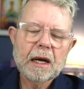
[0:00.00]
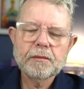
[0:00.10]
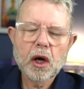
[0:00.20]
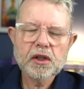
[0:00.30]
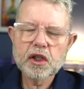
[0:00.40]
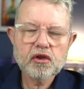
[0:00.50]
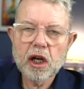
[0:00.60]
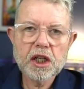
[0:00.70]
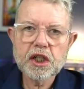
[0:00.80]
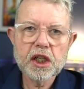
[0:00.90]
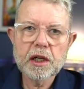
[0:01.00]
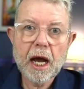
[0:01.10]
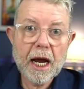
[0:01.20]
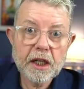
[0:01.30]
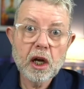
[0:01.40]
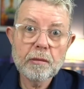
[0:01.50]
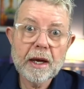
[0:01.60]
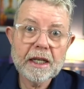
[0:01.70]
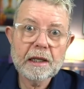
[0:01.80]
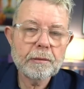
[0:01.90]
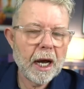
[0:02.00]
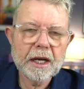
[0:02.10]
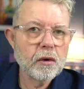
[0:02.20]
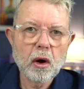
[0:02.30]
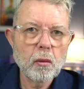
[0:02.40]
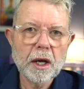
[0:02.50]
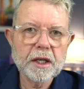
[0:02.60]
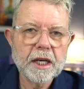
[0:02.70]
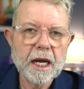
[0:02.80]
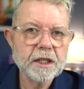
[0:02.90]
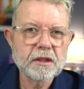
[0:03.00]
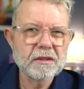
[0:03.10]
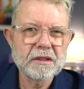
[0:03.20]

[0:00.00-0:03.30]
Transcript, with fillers: I'm not an astrologer, I know many, but I'm not one, and I